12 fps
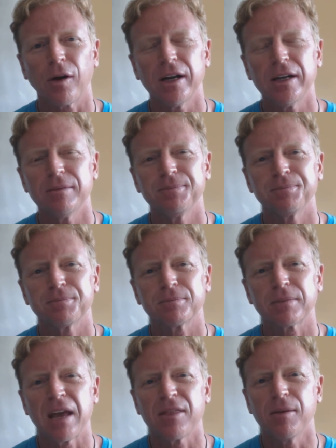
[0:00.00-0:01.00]
Right?
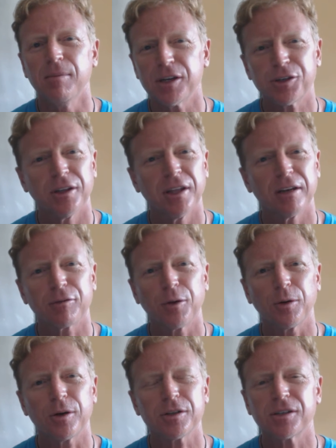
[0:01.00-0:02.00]
The mission then, of
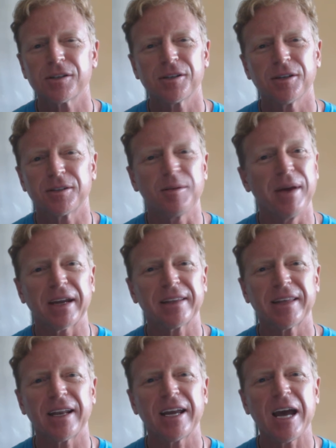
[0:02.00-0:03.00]
course, is to make
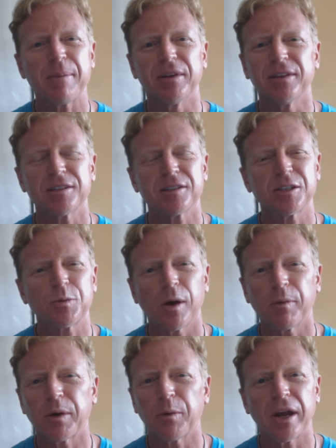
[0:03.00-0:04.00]
that happen. This is
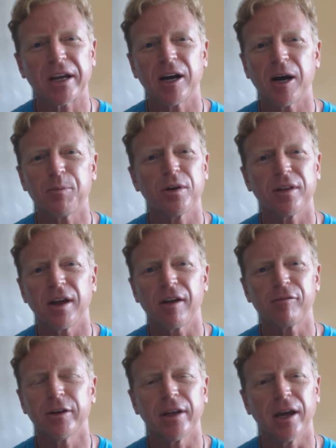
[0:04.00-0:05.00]
what we wake up with
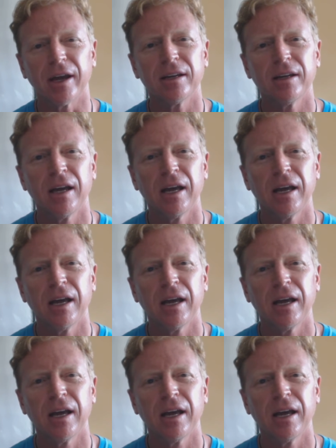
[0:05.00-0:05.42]
every day.